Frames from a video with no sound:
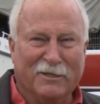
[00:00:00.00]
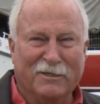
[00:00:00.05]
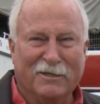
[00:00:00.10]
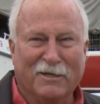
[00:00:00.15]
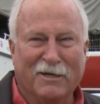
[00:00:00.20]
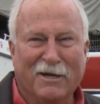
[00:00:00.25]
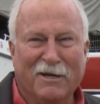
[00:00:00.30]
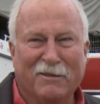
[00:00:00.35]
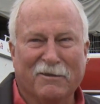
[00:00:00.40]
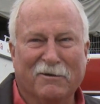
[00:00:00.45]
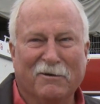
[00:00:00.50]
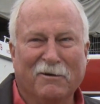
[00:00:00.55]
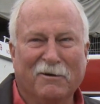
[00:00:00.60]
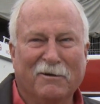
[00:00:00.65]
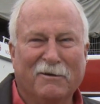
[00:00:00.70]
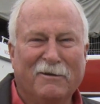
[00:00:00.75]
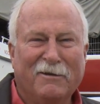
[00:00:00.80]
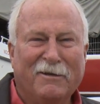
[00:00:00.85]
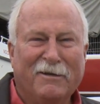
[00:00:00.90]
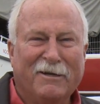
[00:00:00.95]
together.
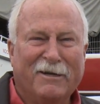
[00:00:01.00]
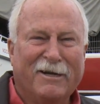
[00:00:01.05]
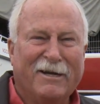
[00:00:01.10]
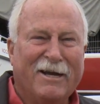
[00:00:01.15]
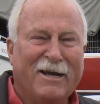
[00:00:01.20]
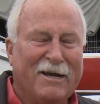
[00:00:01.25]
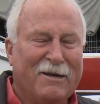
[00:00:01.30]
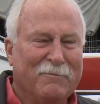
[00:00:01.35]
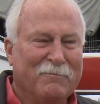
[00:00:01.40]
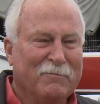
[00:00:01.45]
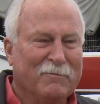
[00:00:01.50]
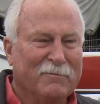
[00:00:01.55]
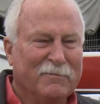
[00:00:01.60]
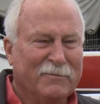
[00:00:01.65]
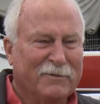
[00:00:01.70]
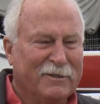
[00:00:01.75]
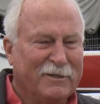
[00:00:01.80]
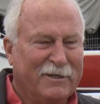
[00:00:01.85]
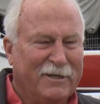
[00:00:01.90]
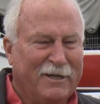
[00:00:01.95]

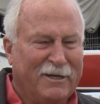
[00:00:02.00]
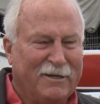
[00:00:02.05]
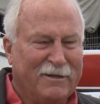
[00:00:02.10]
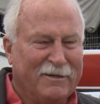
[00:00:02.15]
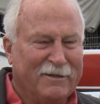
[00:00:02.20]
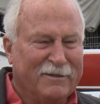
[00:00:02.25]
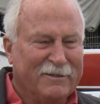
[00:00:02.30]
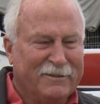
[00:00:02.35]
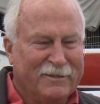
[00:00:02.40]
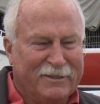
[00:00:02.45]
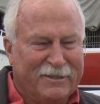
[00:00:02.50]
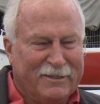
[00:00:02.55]
And